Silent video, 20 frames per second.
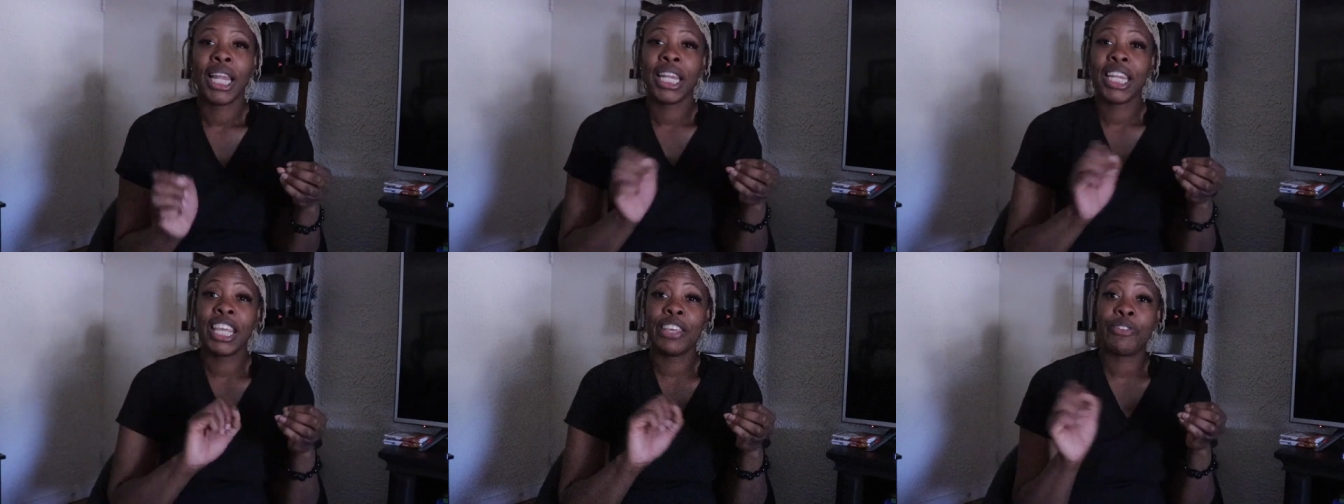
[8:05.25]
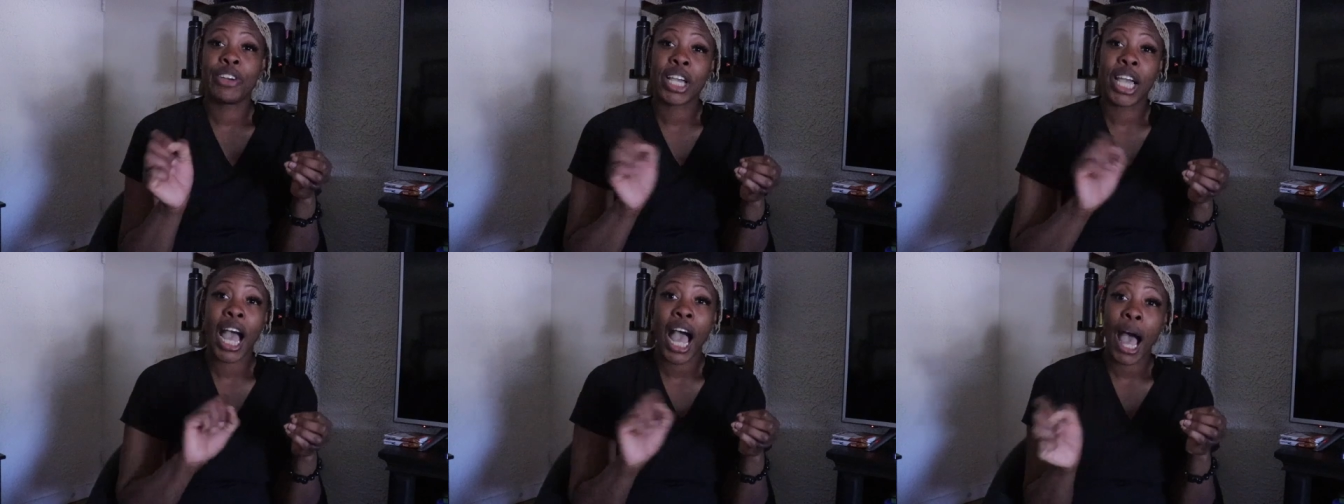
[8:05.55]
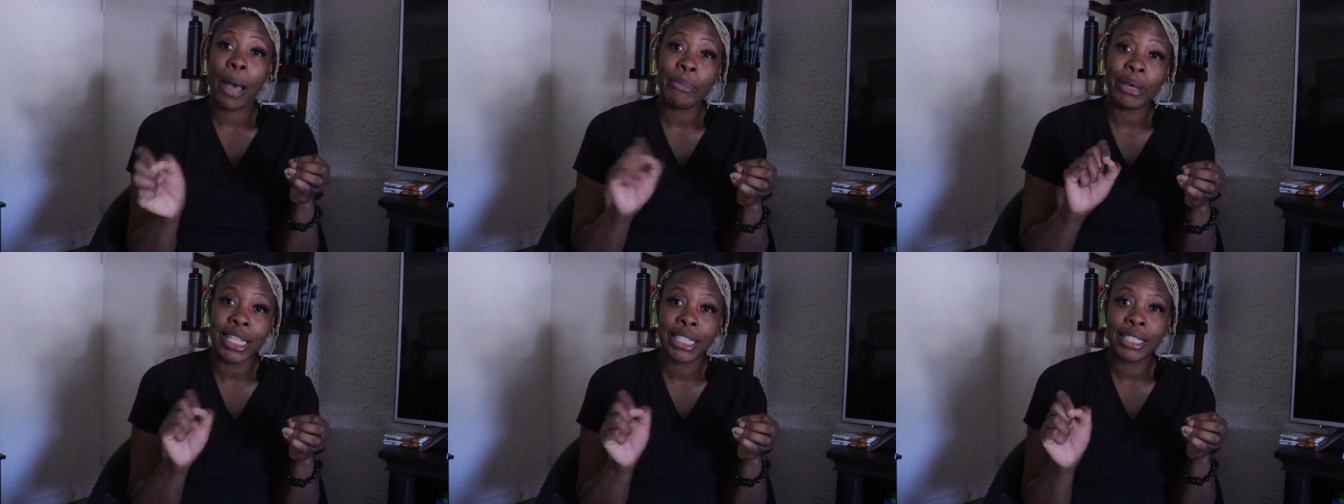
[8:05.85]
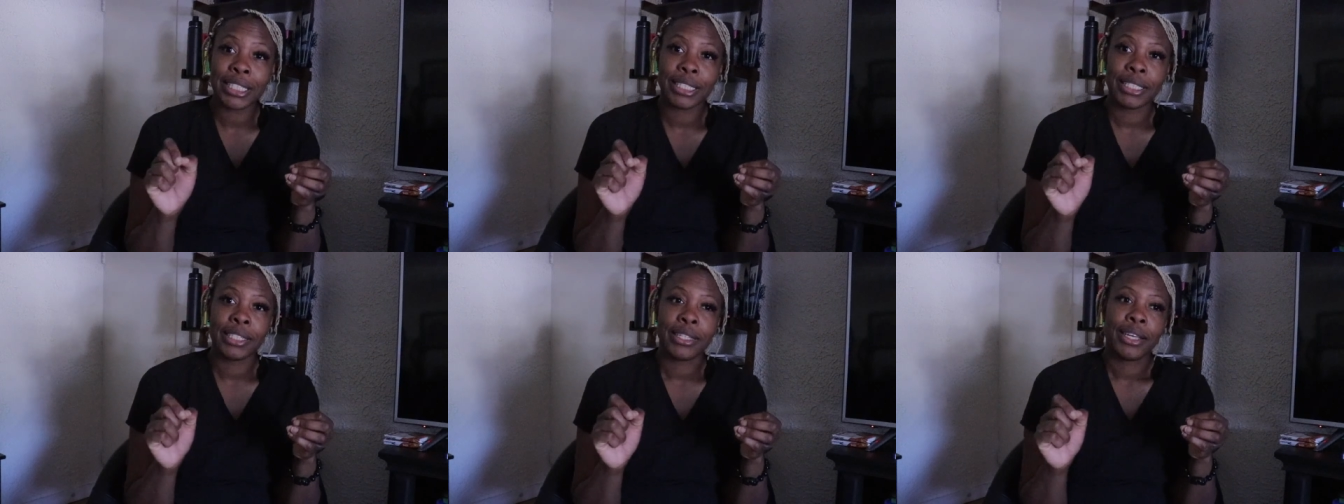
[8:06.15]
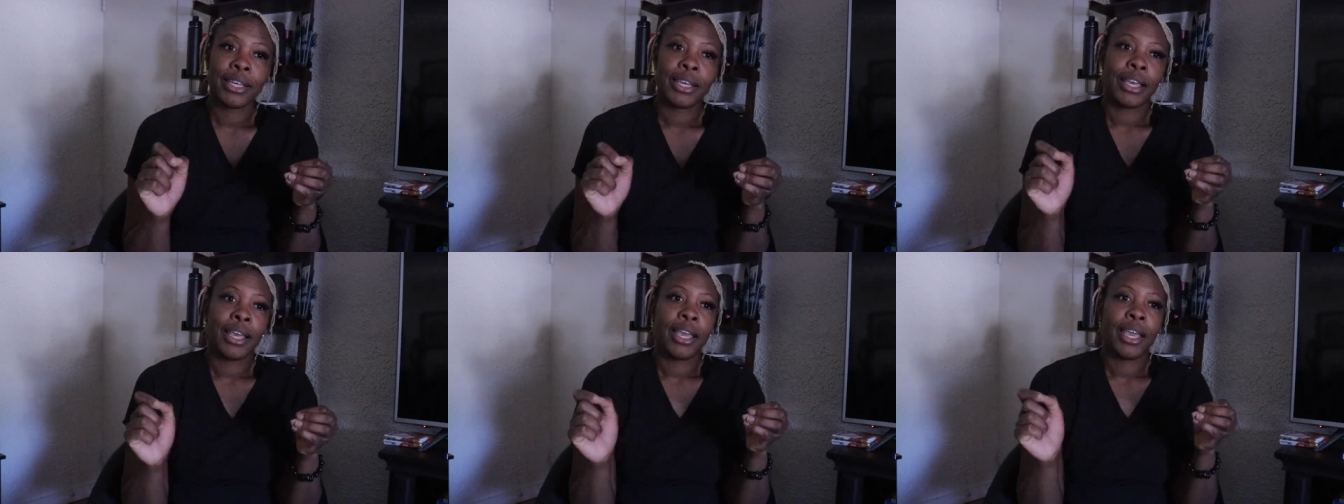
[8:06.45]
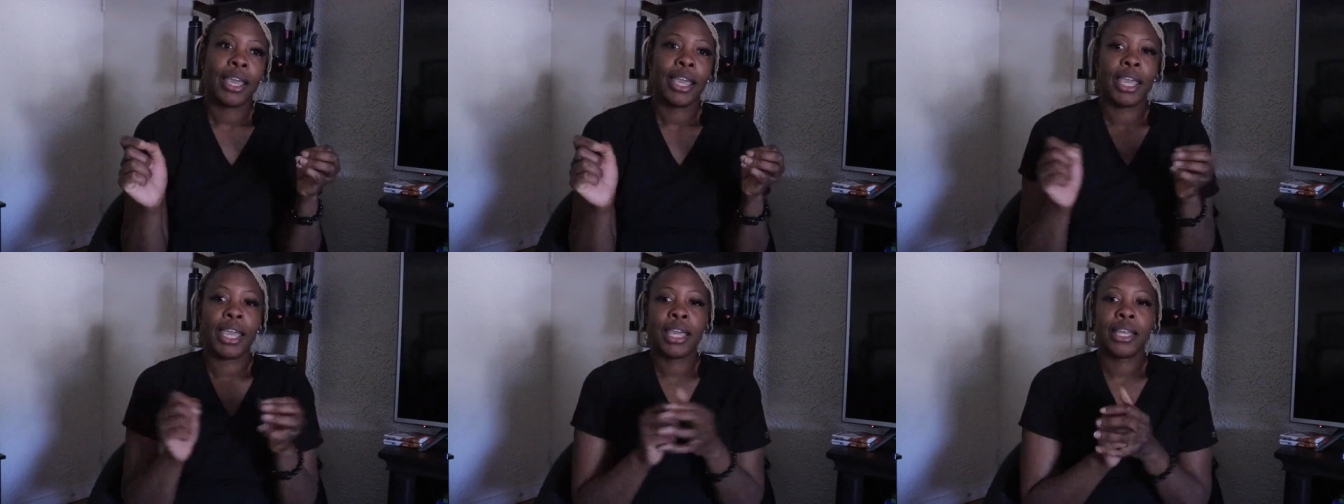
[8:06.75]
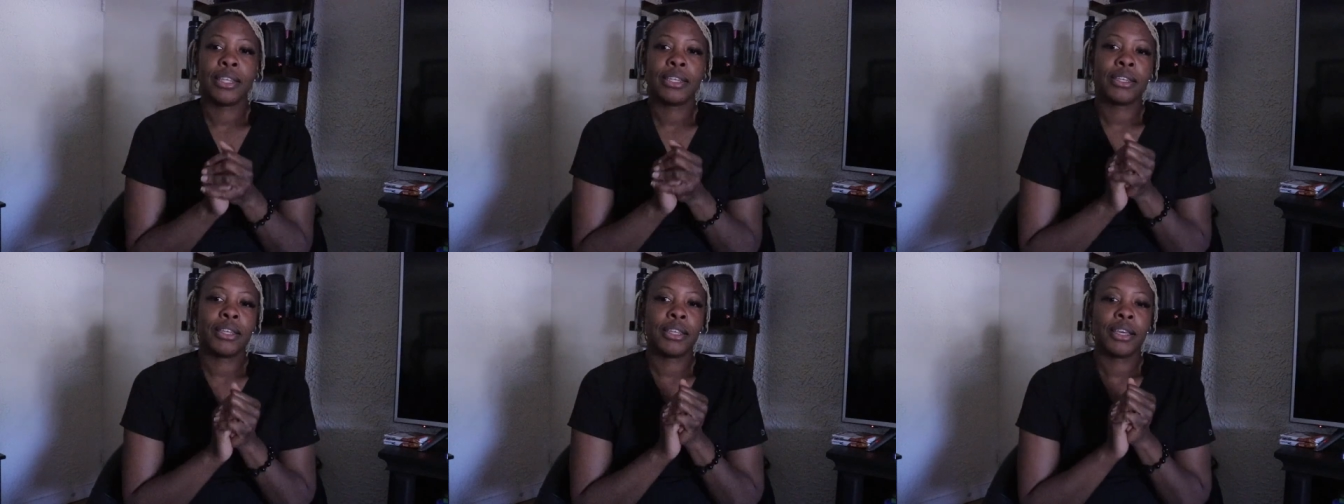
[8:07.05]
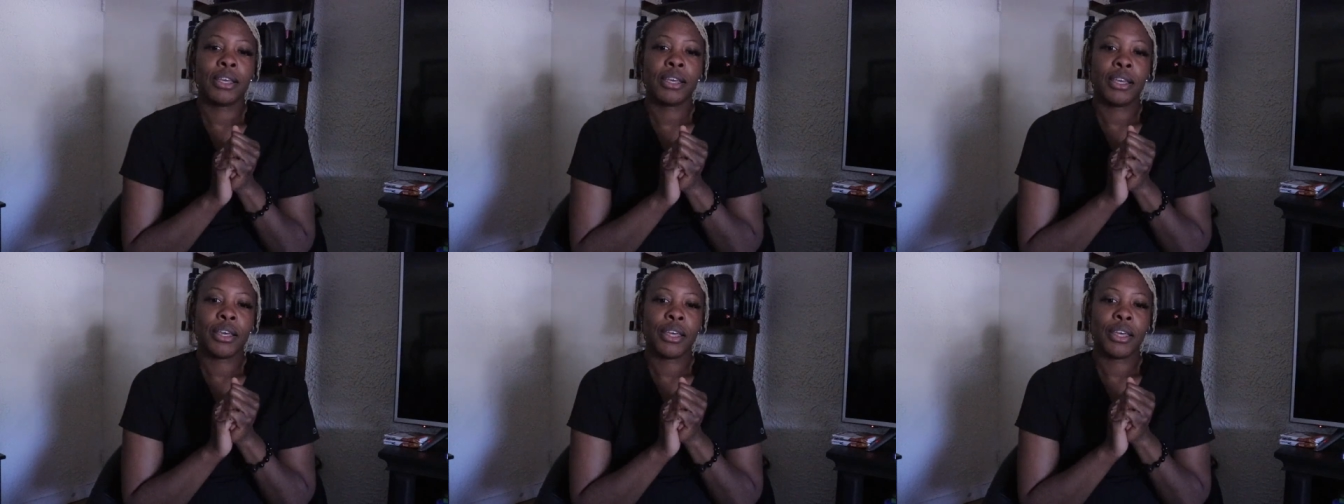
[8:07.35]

Leave a comment in